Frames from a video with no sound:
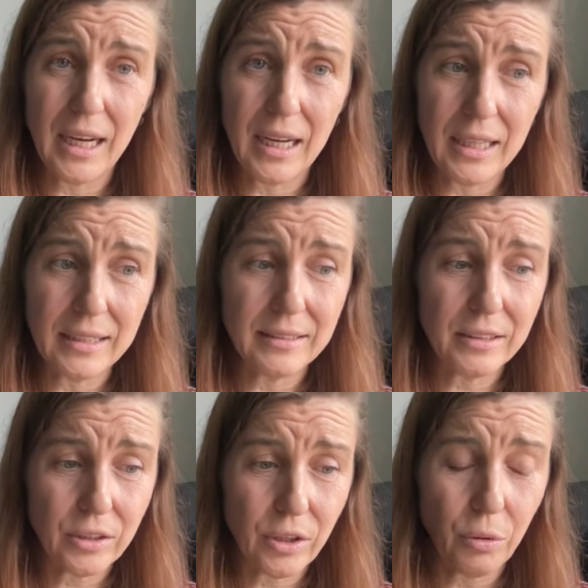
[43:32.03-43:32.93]
uh,
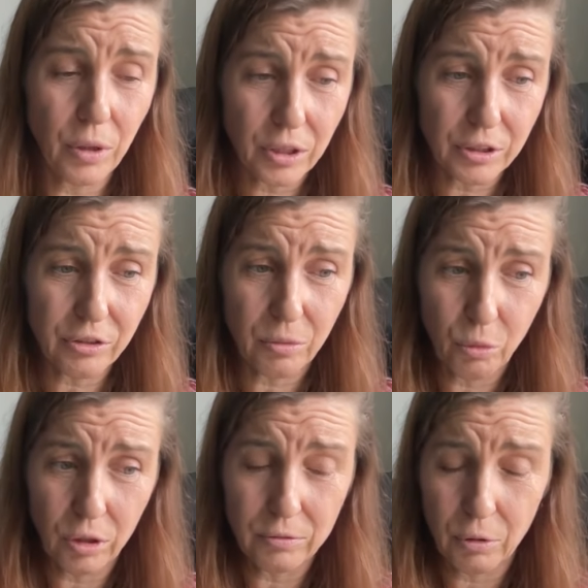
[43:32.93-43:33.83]
coworkers from
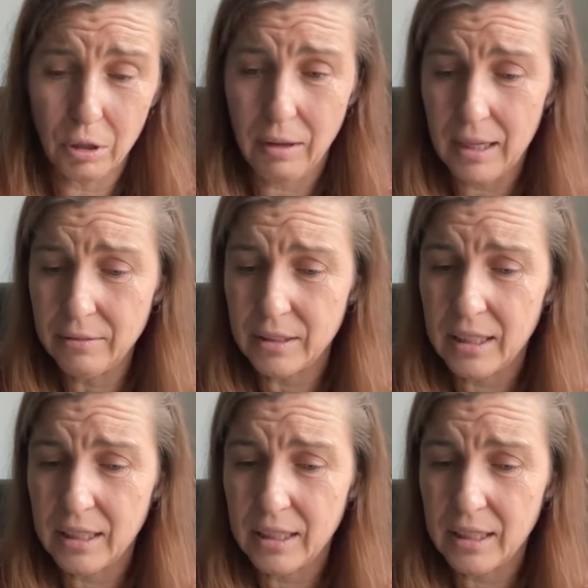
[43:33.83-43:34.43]
World of Warcraft.